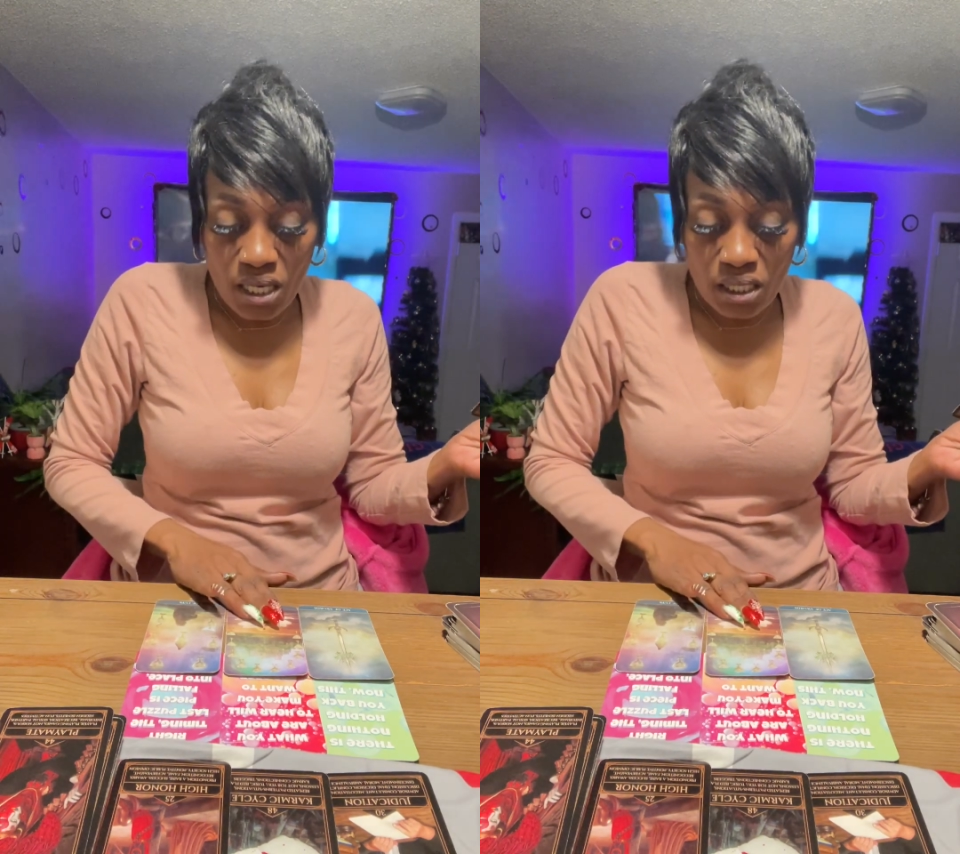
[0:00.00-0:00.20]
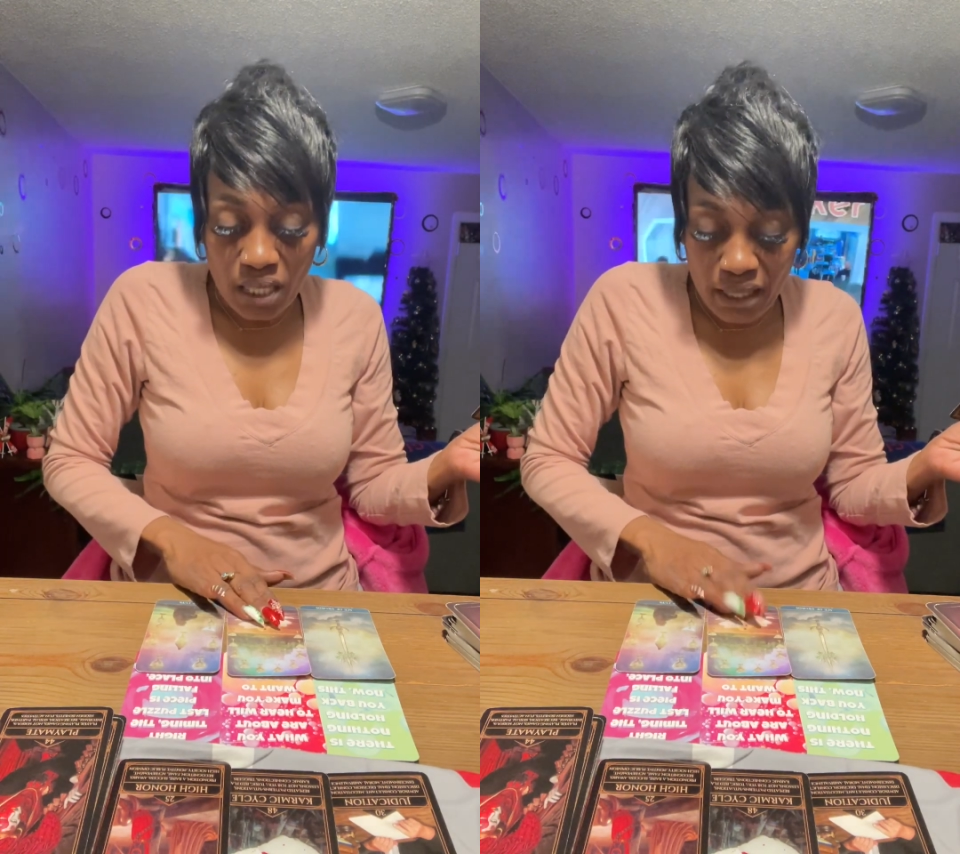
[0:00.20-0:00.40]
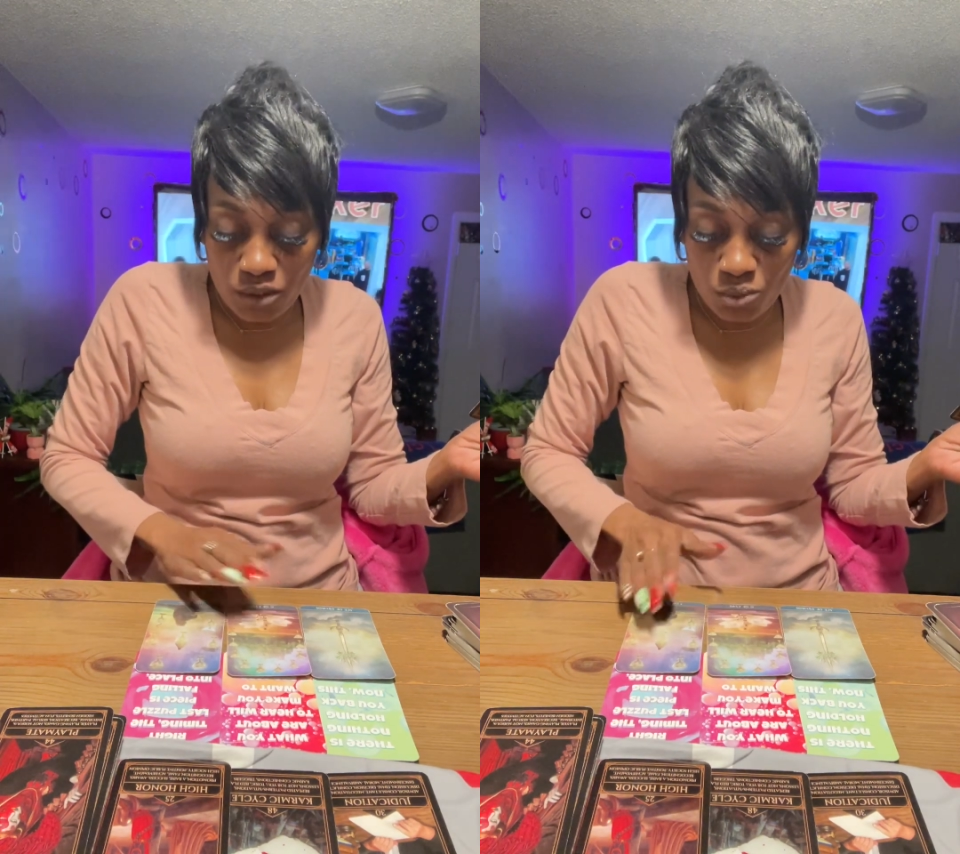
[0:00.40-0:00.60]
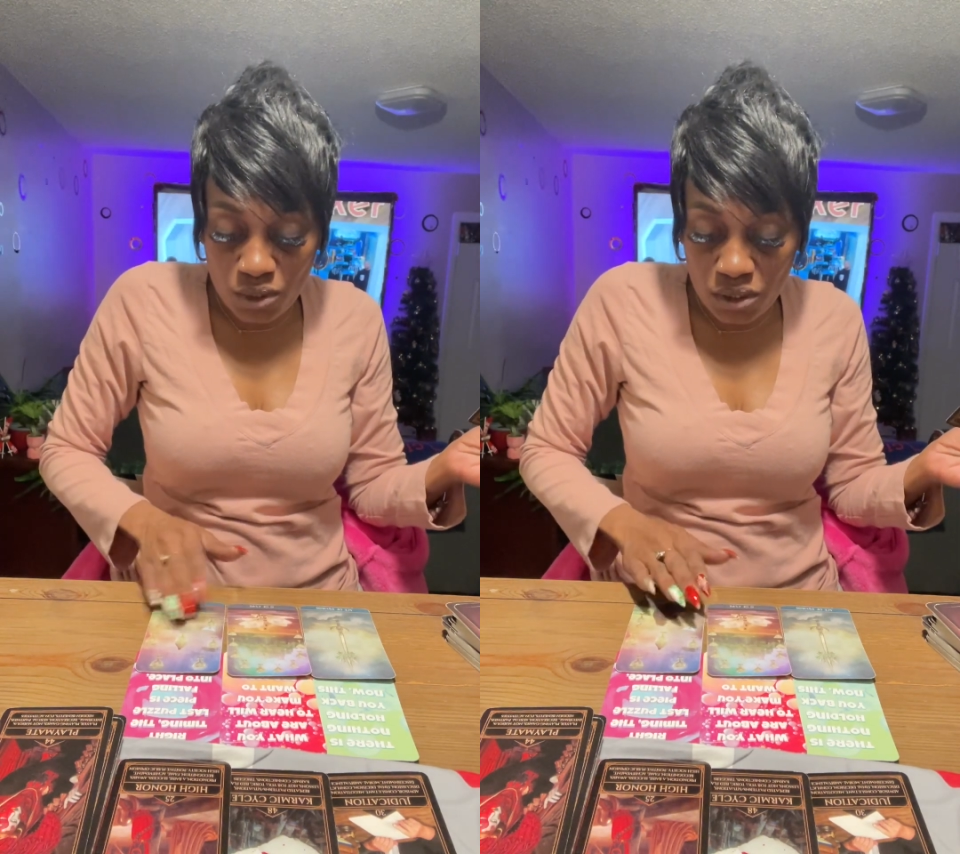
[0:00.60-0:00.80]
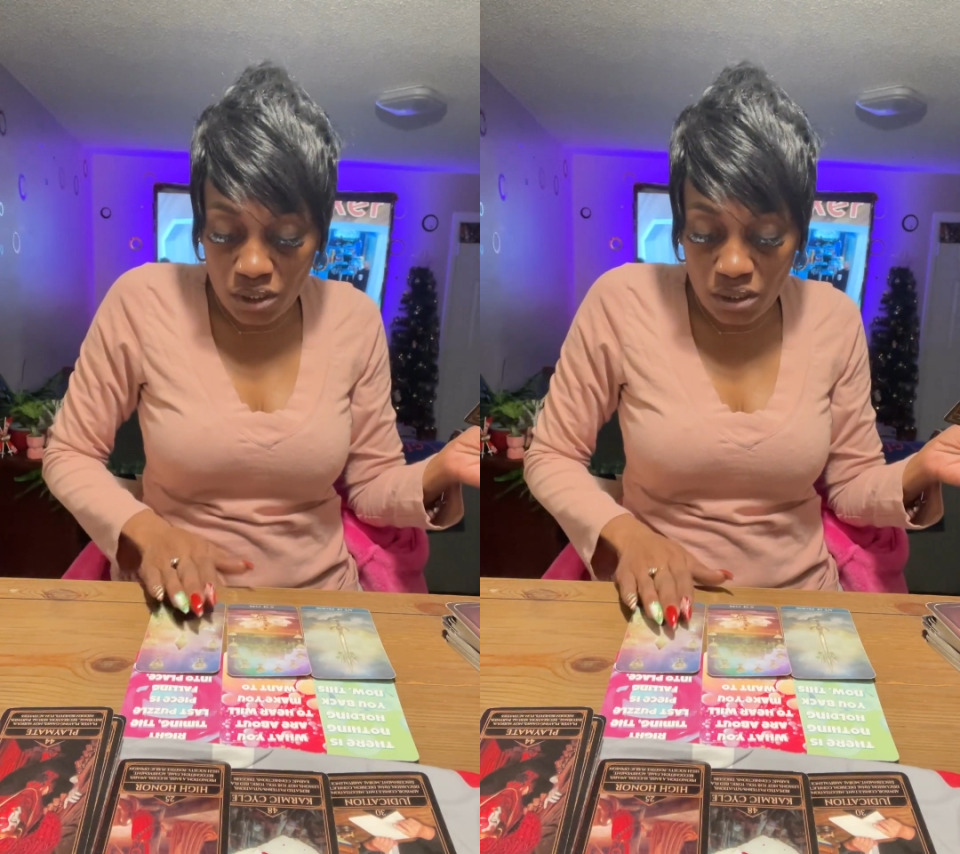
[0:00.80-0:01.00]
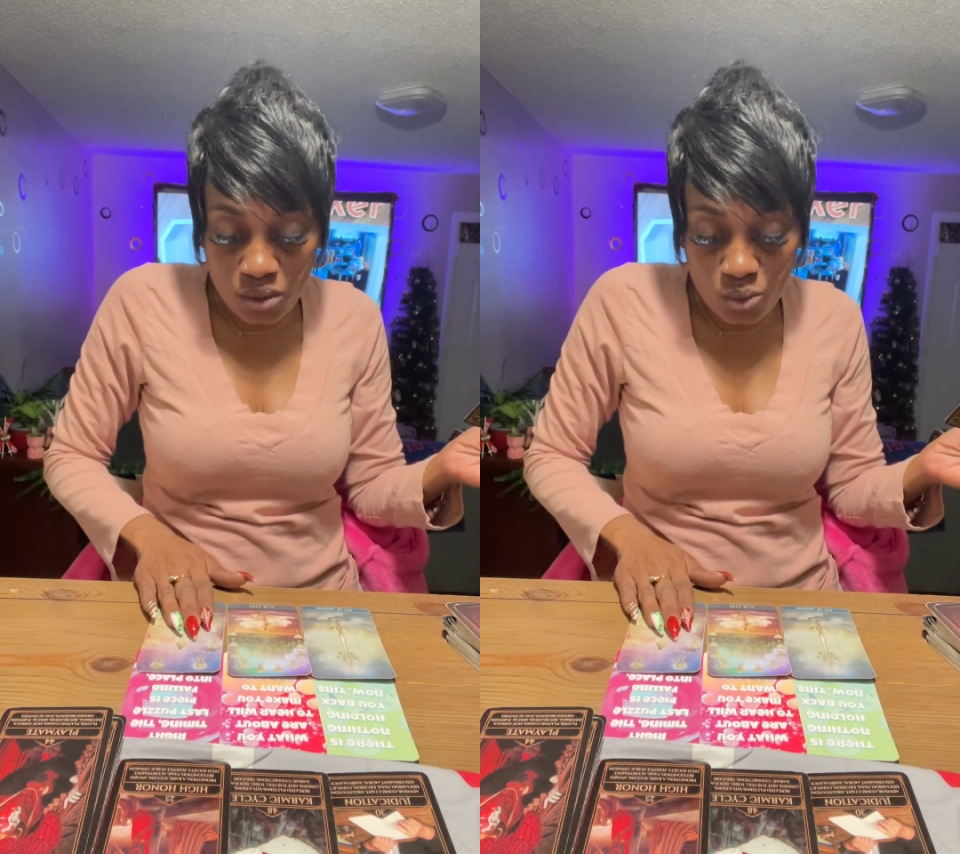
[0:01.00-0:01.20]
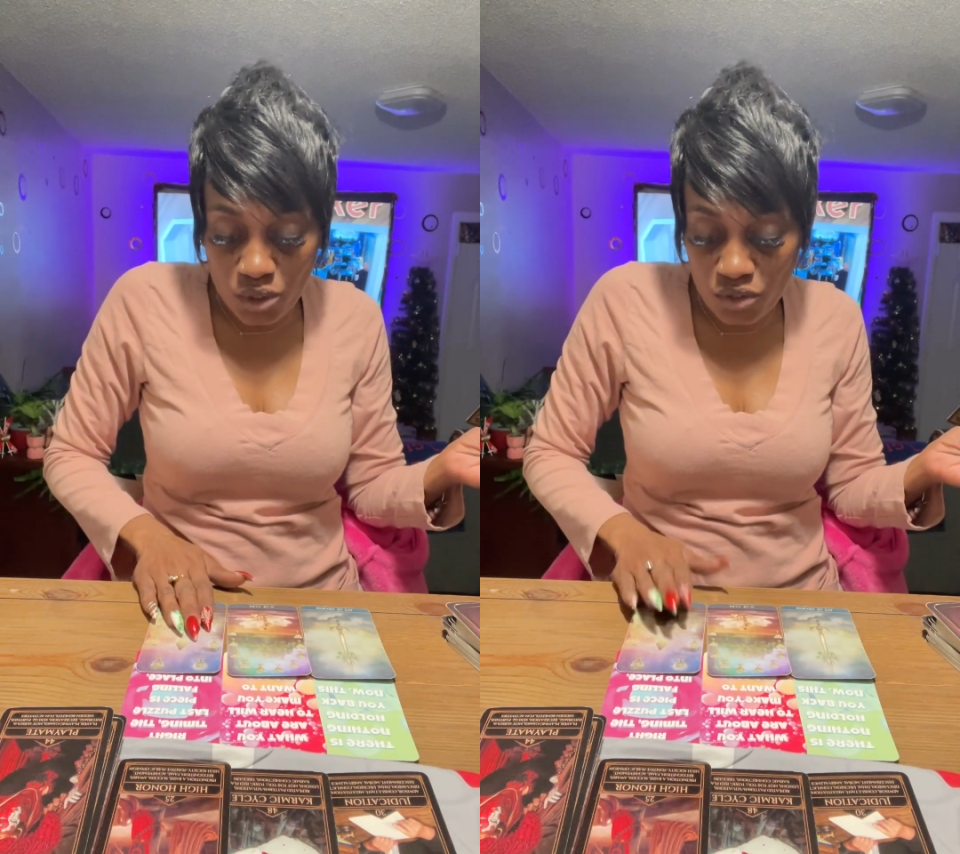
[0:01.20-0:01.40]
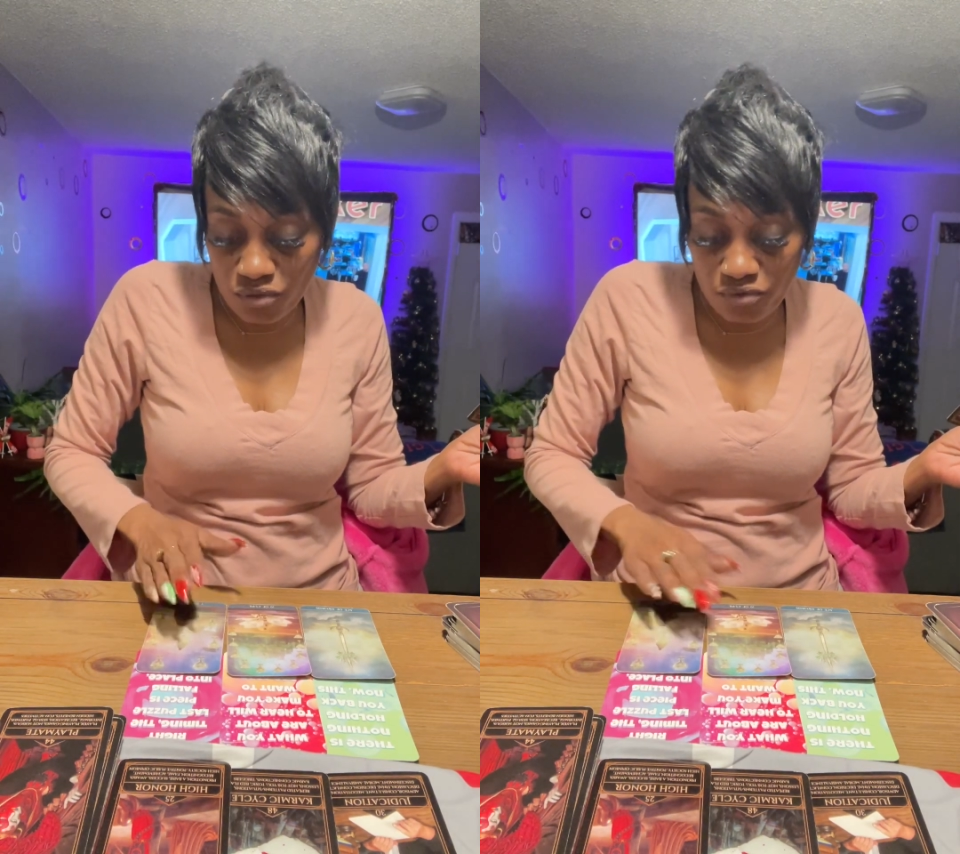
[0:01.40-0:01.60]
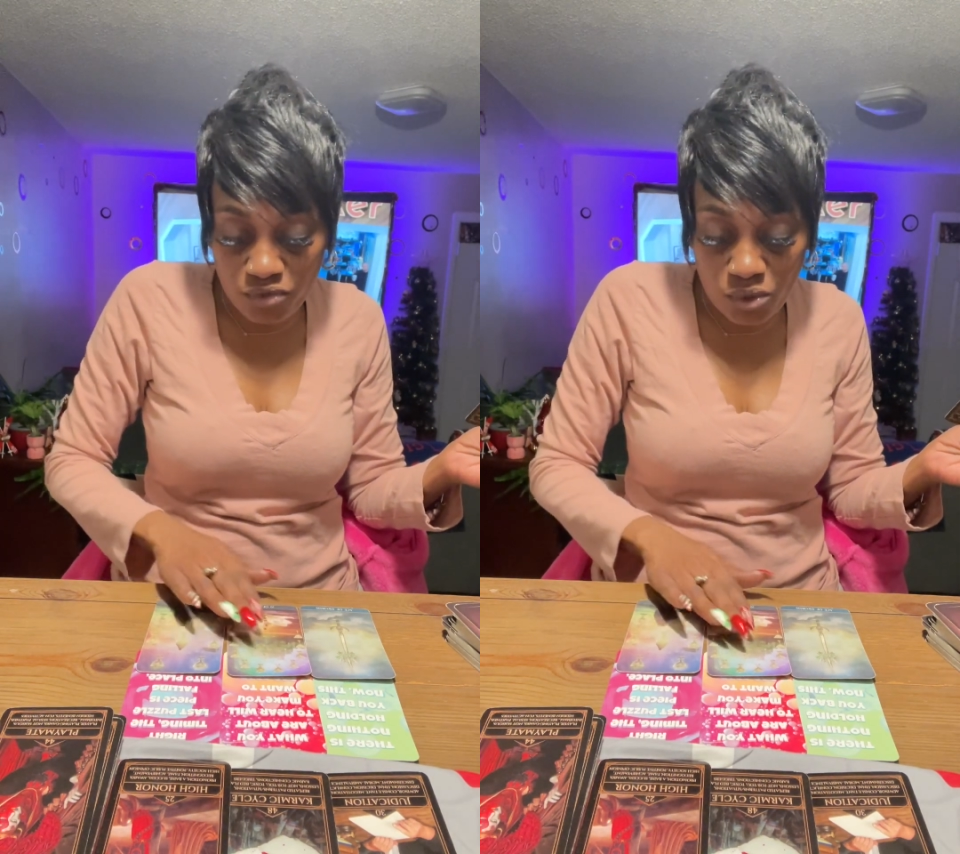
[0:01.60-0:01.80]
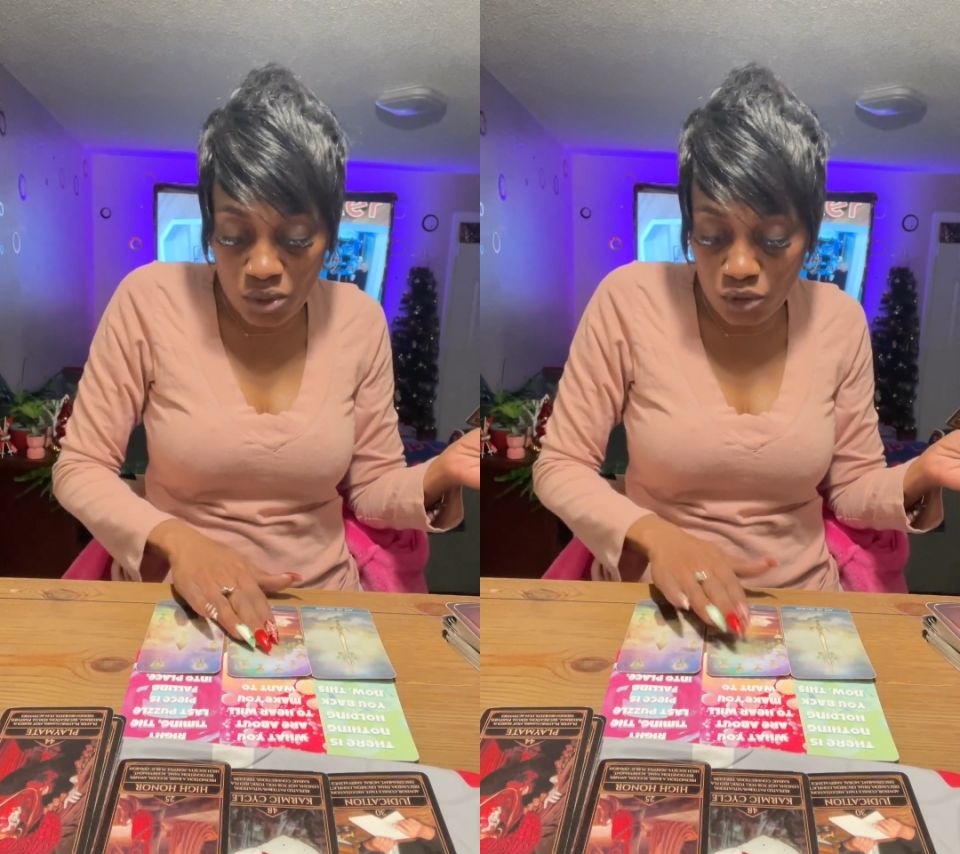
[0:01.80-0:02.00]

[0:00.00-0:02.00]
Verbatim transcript: Now someone's getting a wish fulfilled,